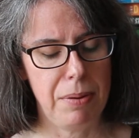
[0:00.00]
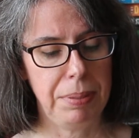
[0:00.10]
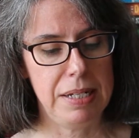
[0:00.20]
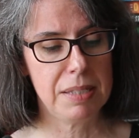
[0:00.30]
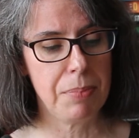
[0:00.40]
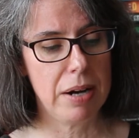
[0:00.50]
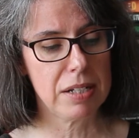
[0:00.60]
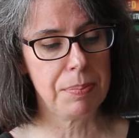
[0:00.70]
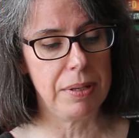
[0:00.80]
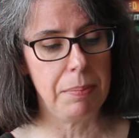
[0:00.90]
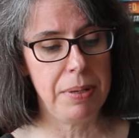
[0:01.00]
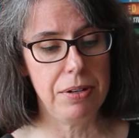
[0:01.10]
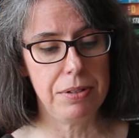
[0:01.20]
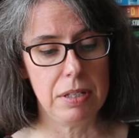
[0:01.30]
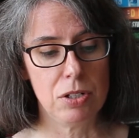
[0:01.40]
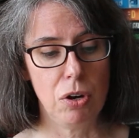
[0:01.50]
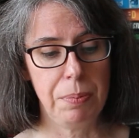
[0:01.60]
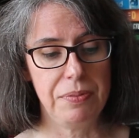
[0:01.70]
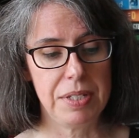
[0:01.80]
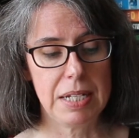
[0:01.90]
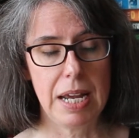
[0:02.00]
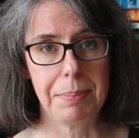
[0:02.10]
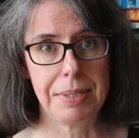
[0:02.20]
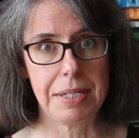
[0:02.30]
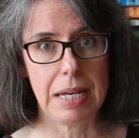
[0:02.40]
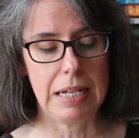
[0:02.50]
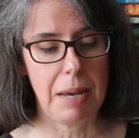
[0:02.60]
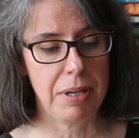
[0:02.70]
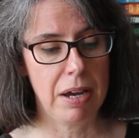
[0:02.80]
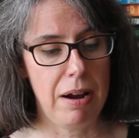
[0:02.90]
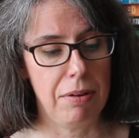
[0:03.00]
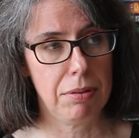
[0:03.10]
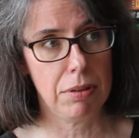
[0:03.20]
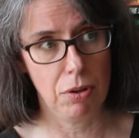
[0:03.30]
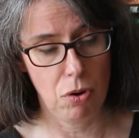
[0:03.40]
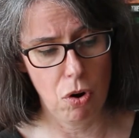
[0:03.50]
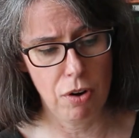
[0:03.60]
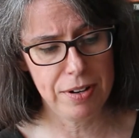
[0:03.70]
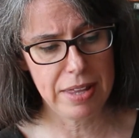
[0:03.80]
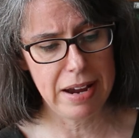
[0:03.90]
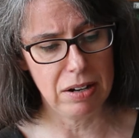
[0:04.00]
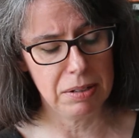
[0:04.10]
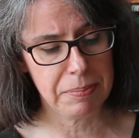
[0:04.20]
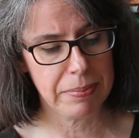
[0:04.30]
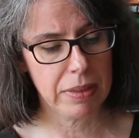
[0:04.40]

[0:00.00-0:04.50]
police marksman appeared at the top of the steps to Dynamic Earth. Over there!